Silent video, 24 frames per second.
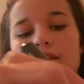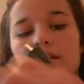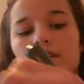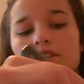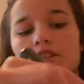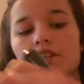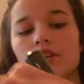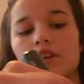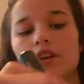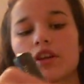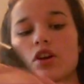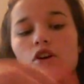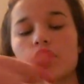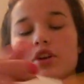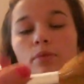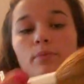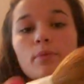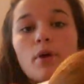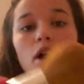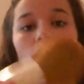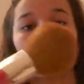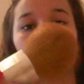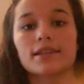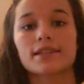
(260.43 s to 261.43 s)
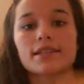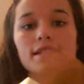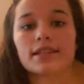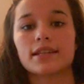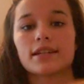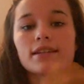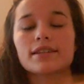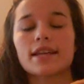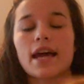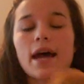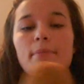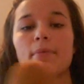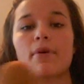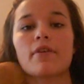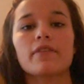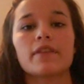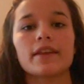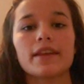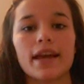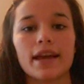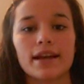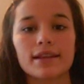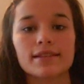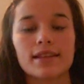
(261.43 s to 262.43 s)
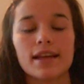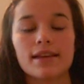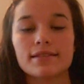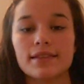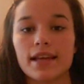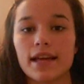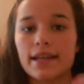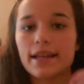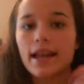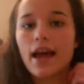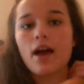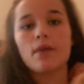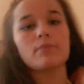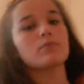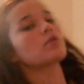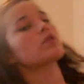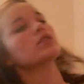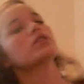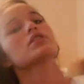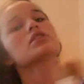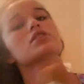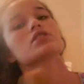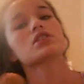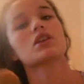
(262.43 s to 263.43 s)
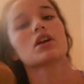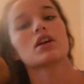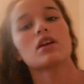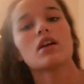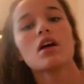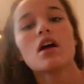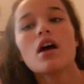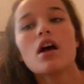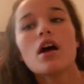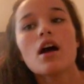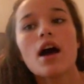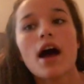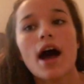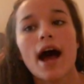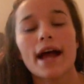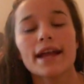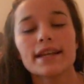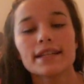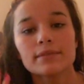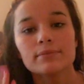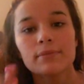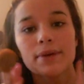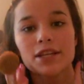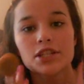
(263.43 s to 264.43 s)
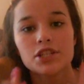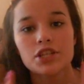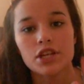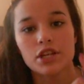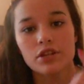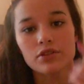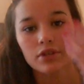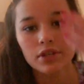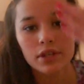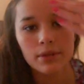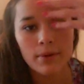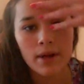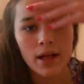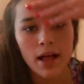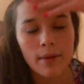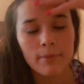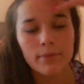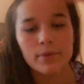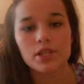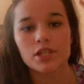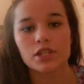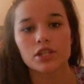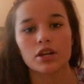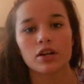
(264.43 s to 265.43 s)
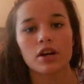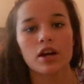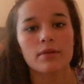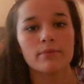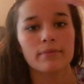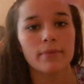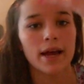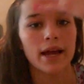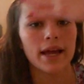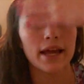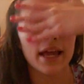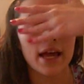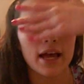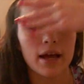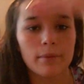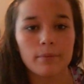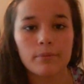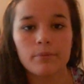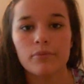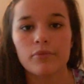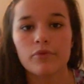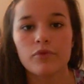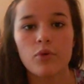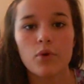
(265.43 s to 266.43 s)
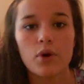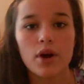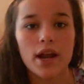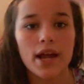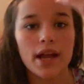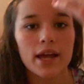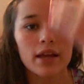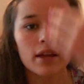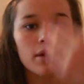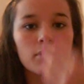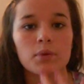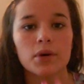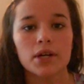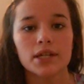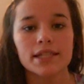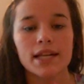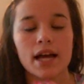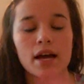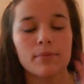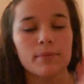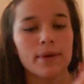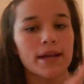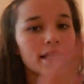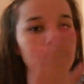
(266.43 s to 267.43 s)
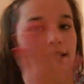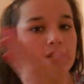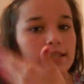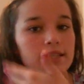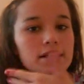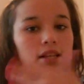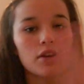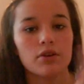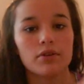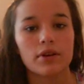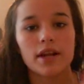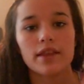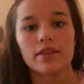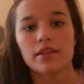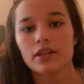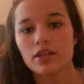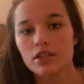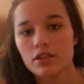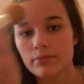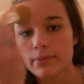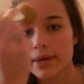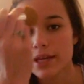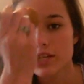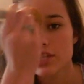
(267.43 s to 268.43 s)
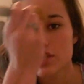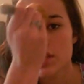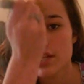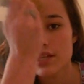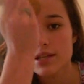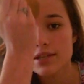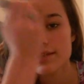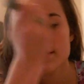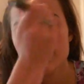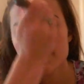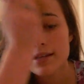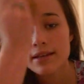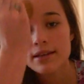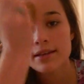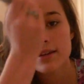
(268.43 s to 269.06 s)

make sure you get all your product in there, tap off any excess, and now I'm going to start, I did my cheeks really well, I'm going to start on my forehead, work down my T-zone, and then do my cheeks.